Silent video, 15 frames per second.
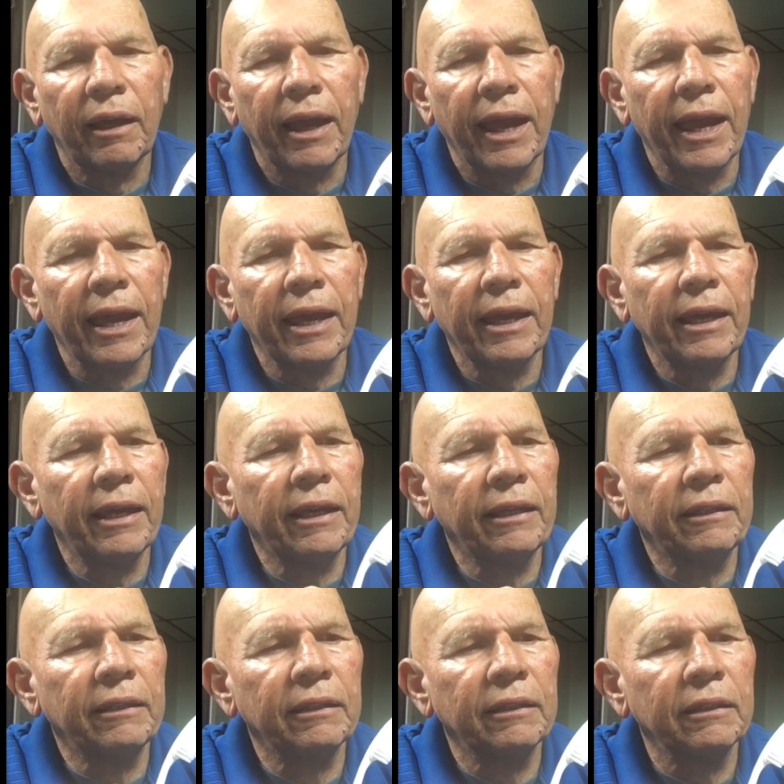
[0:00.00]

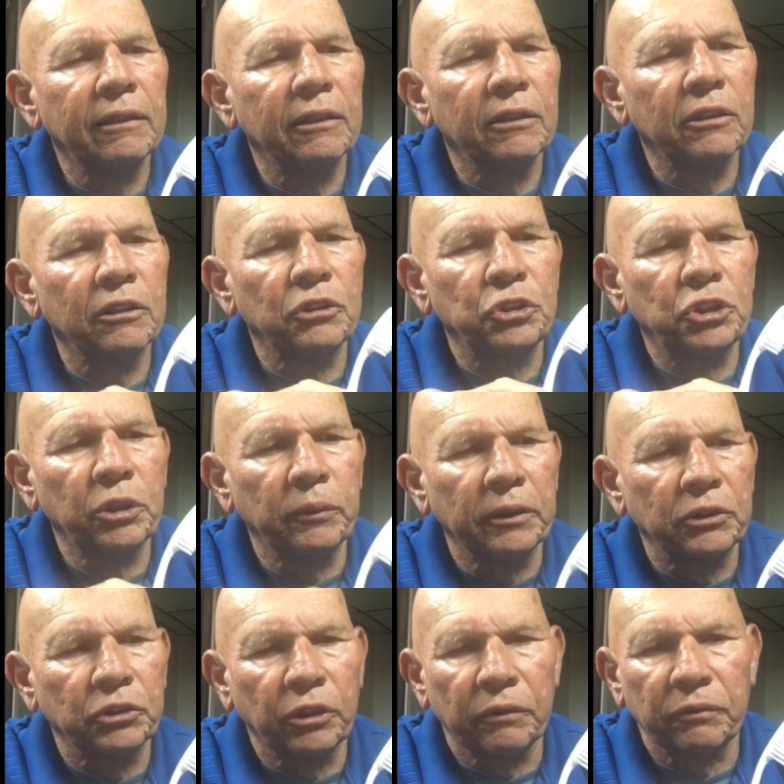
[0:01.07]
and the chewing
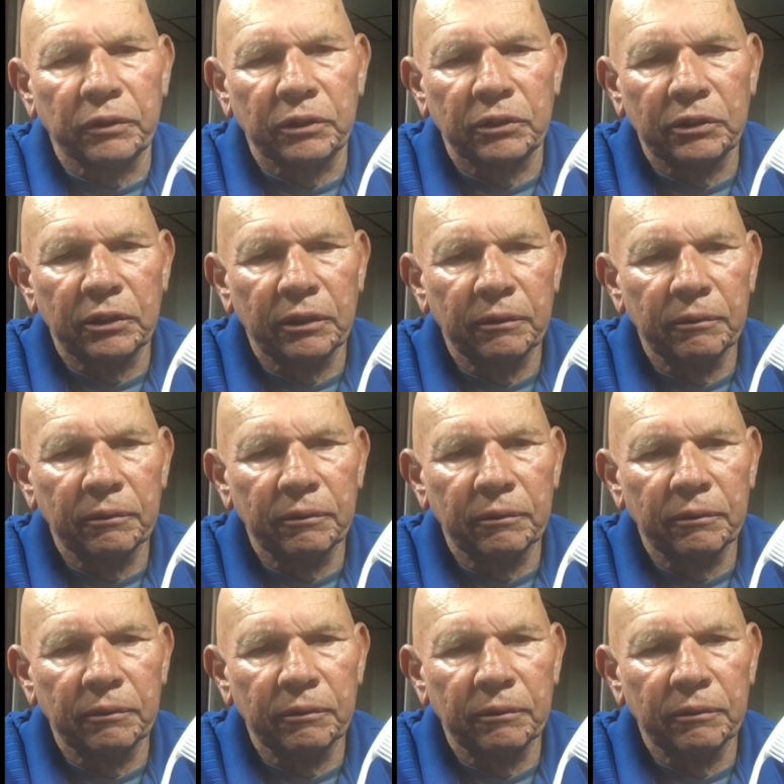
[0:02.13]
surface.